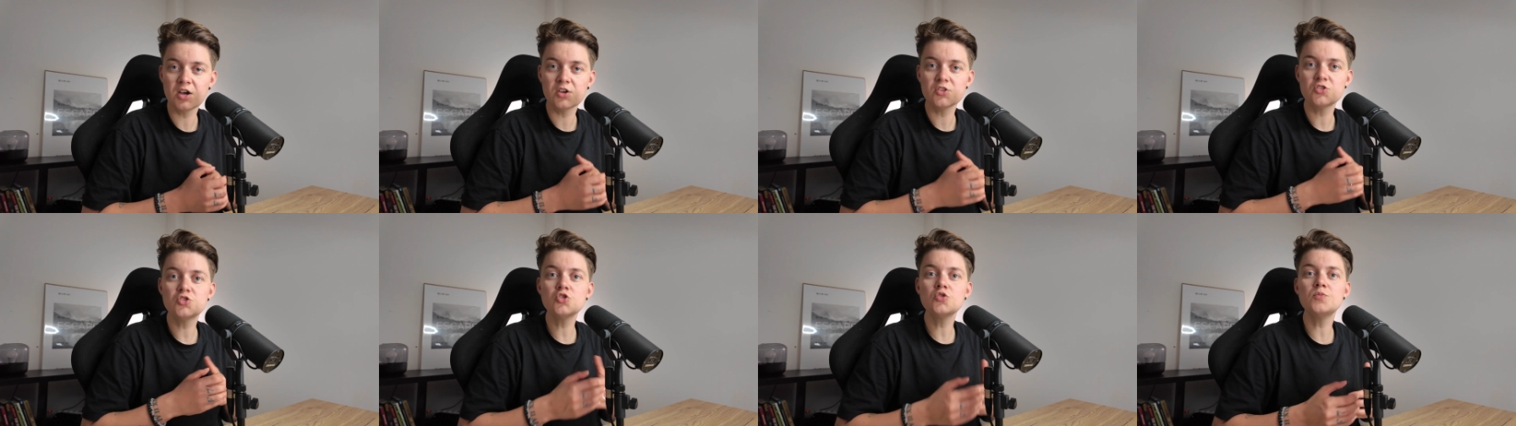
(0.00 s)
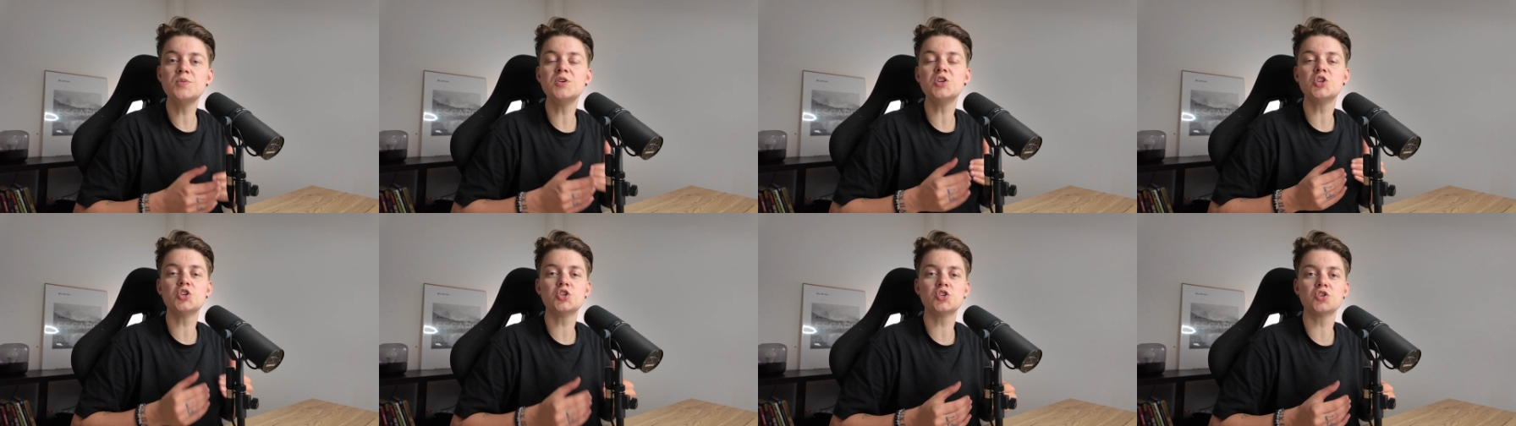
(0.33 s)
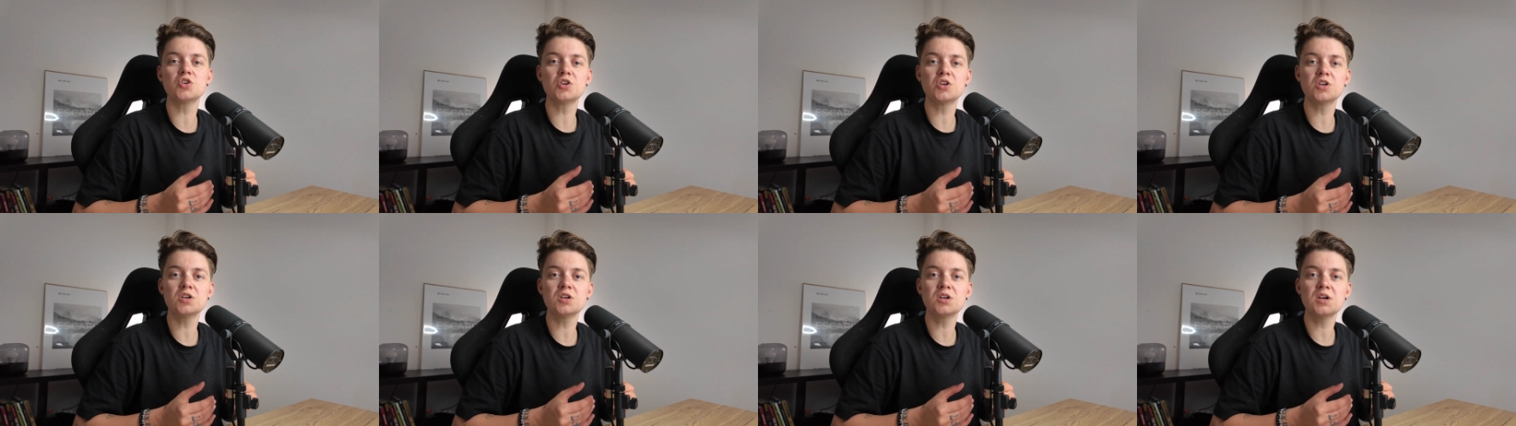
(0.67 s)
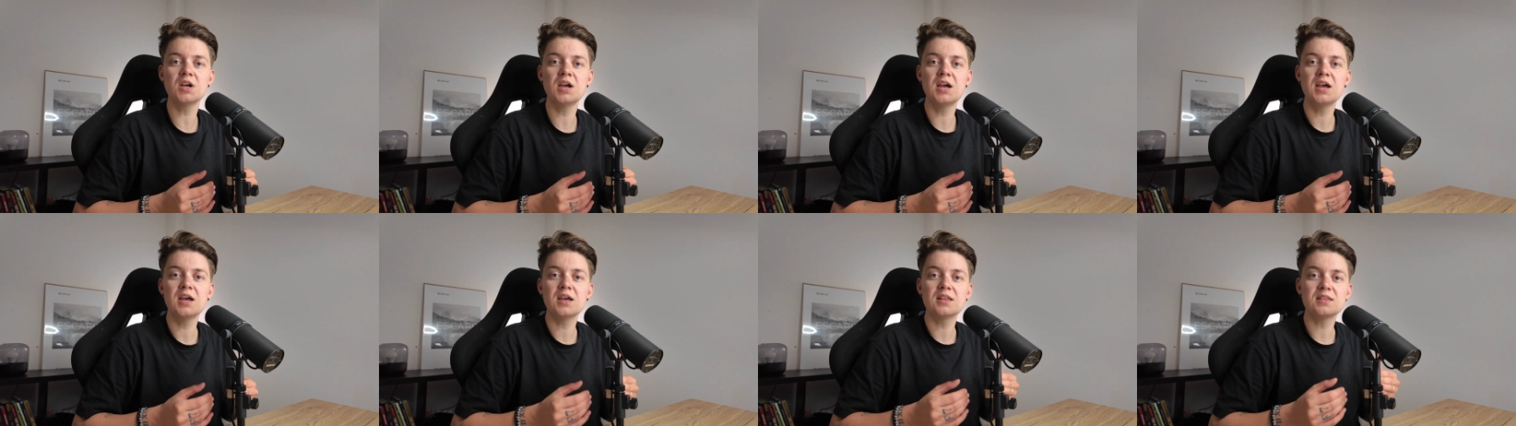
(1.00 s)
to be sure
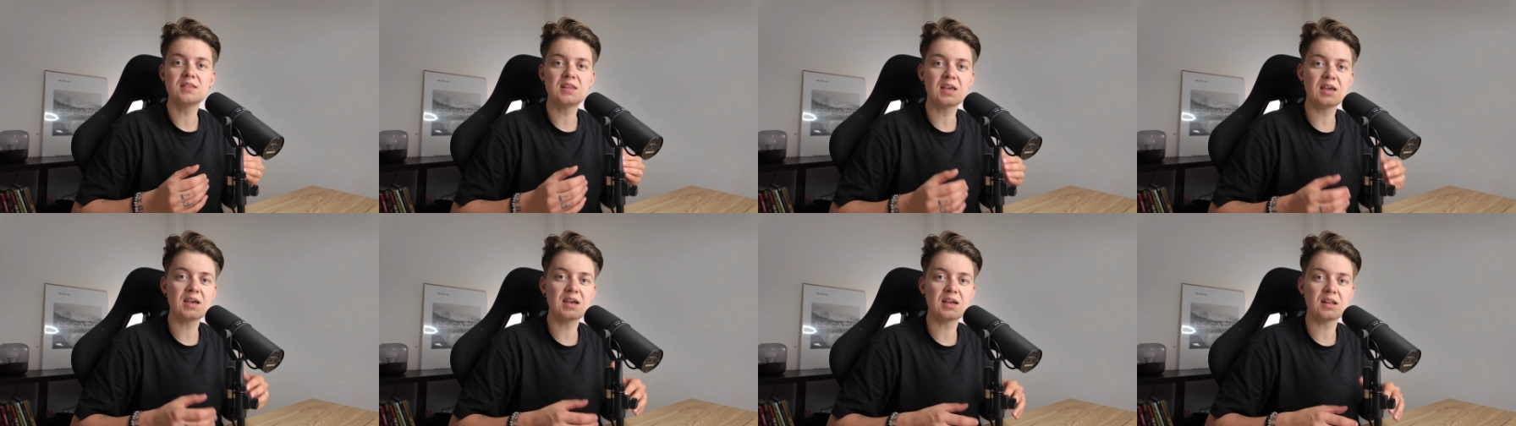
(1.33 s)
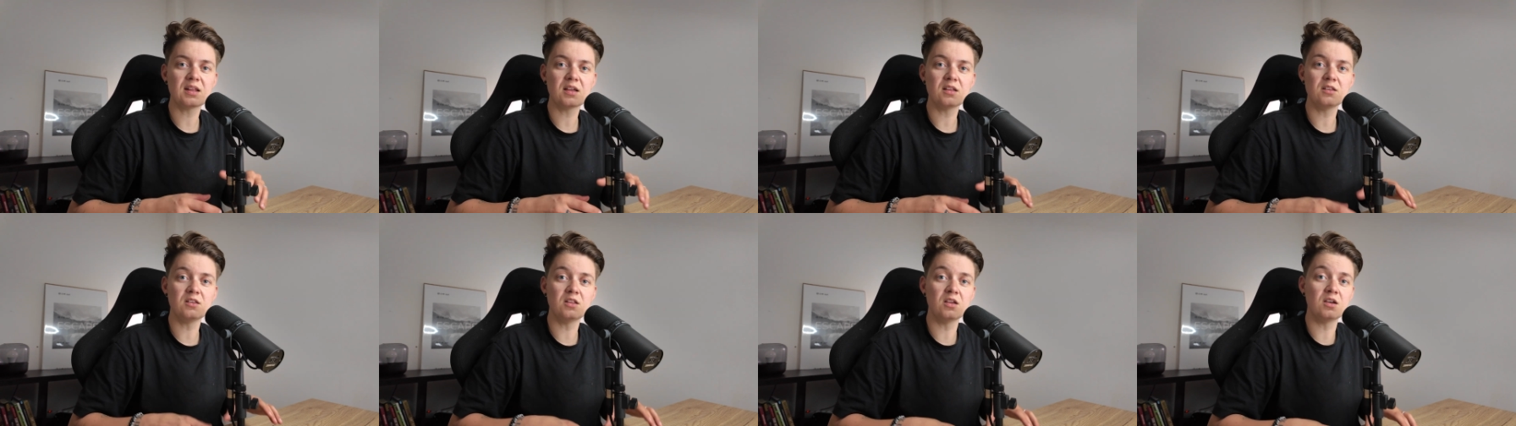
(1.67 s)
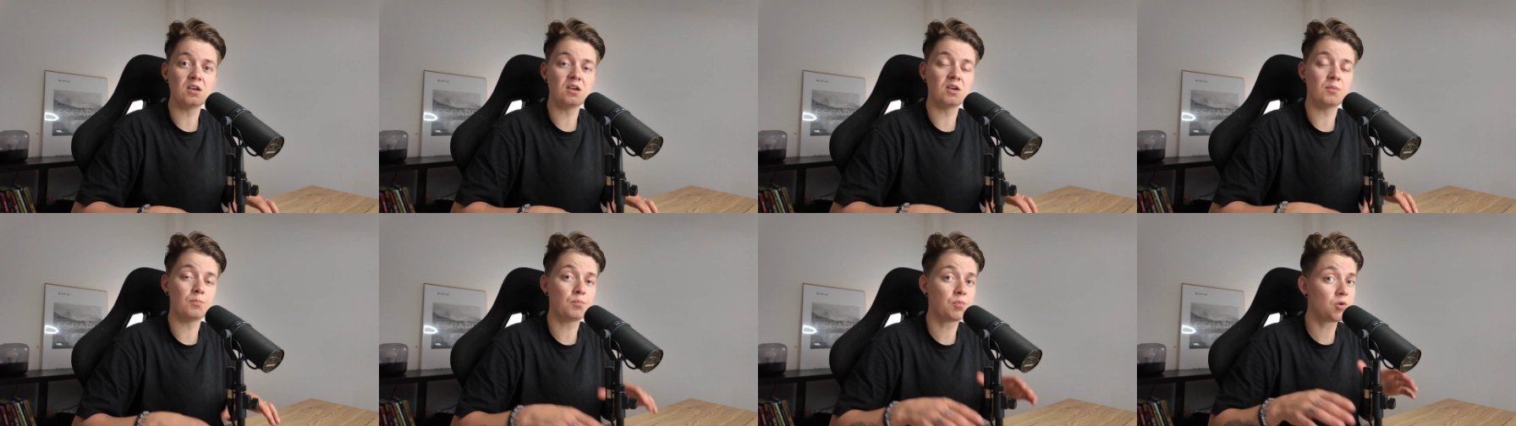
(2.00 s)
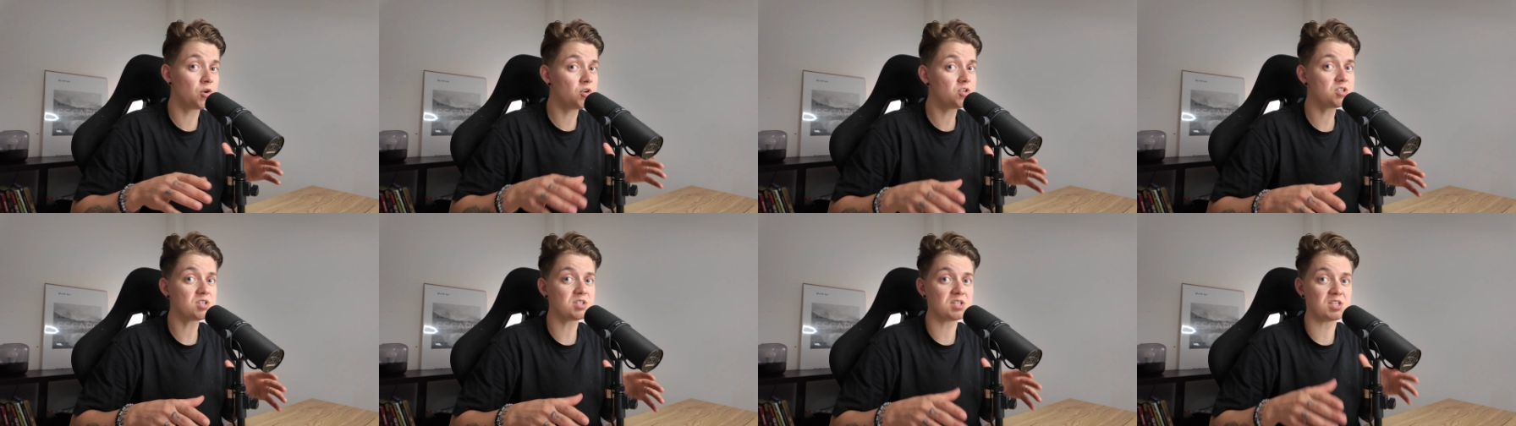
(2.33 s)
that the
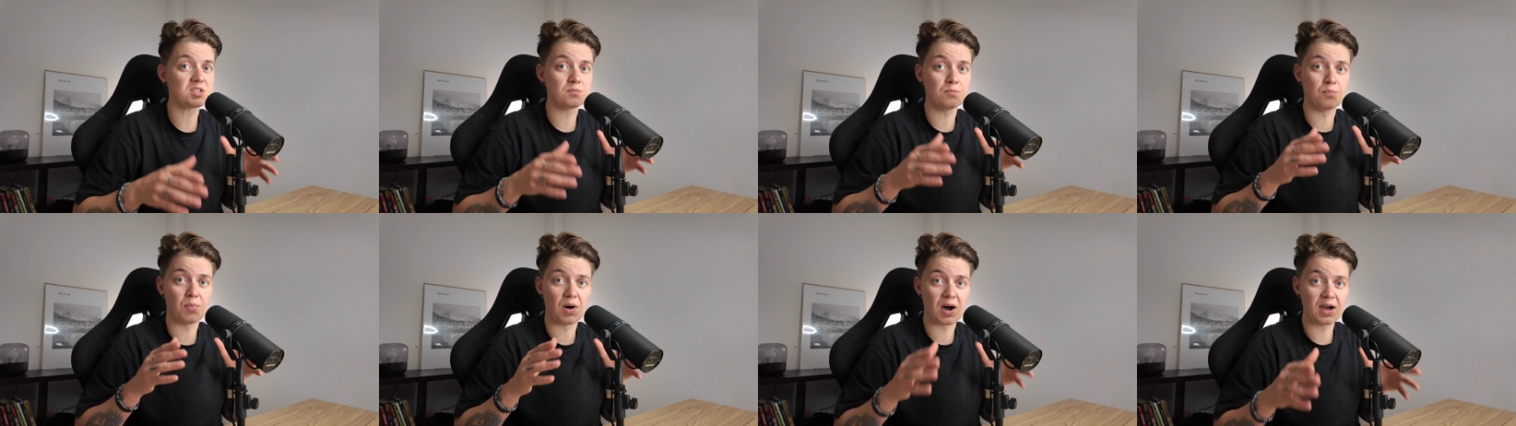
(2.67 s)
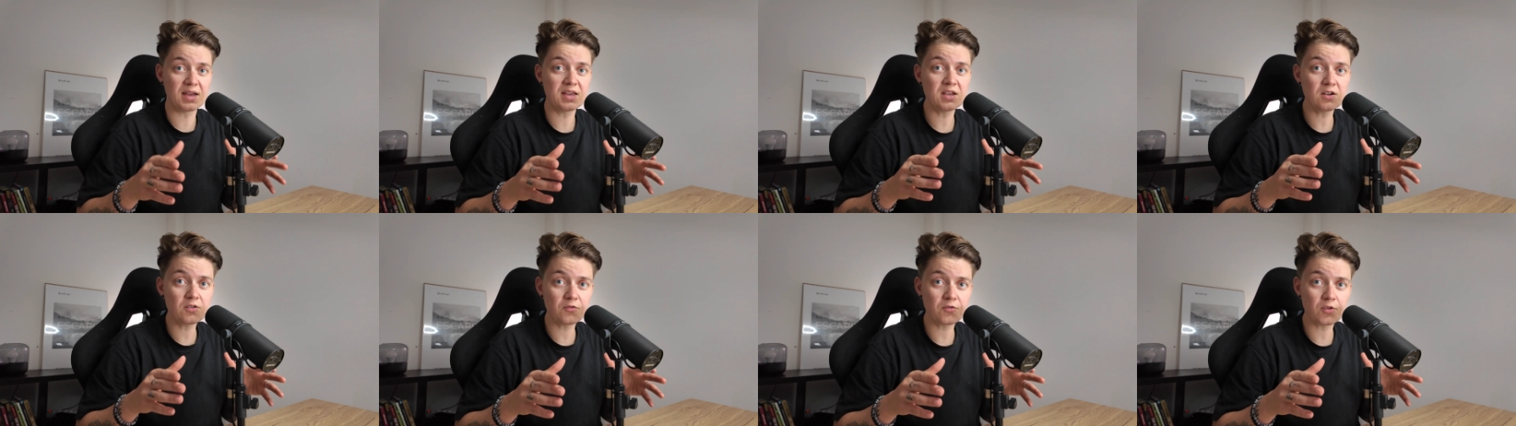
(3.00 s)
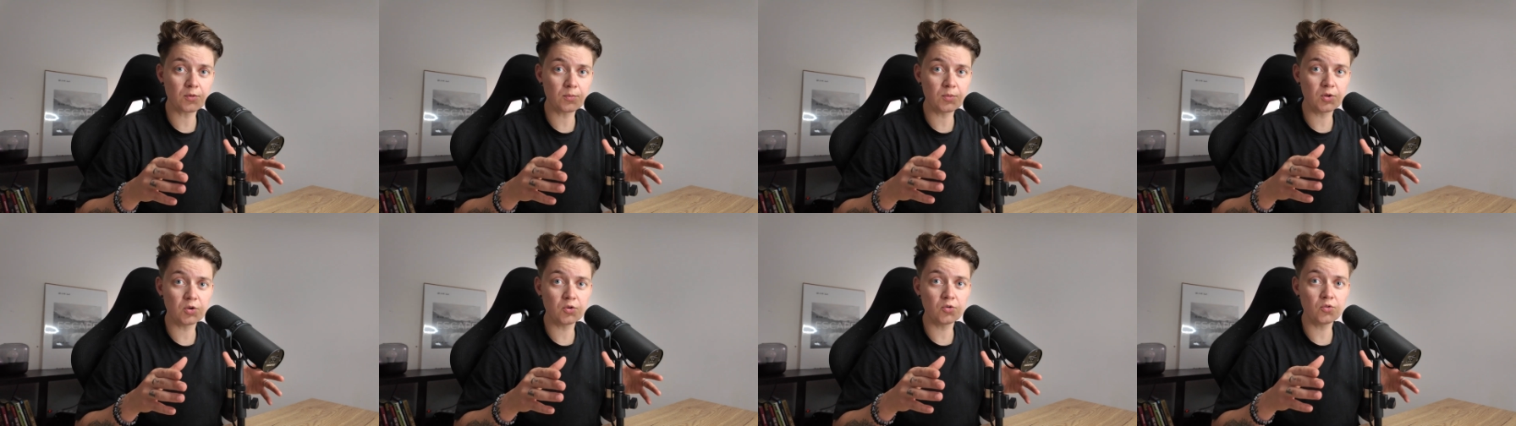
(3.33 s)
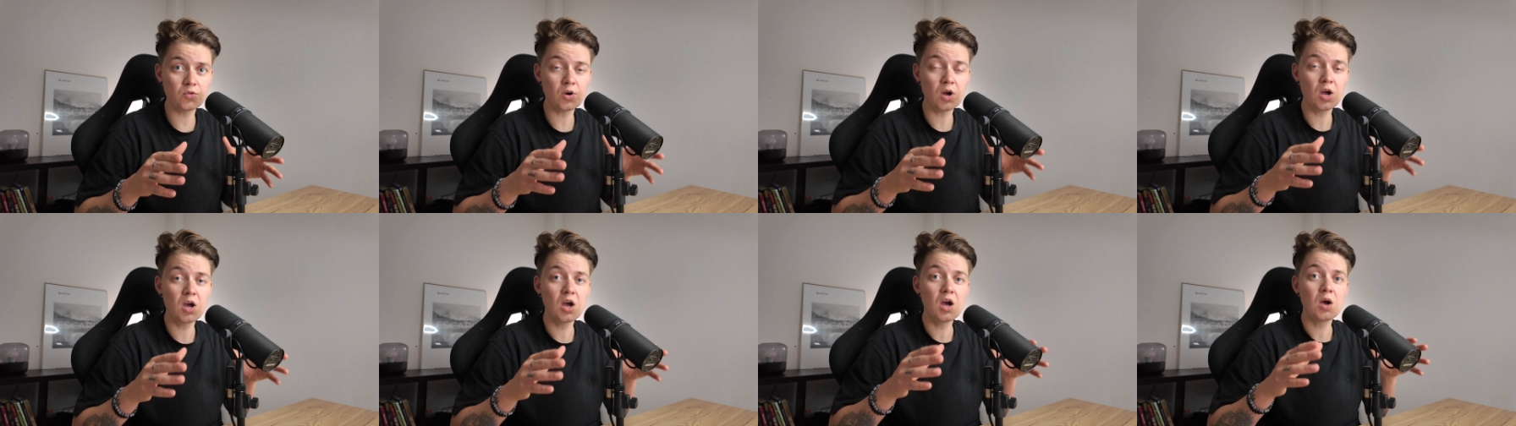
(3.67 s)
person is buying from you,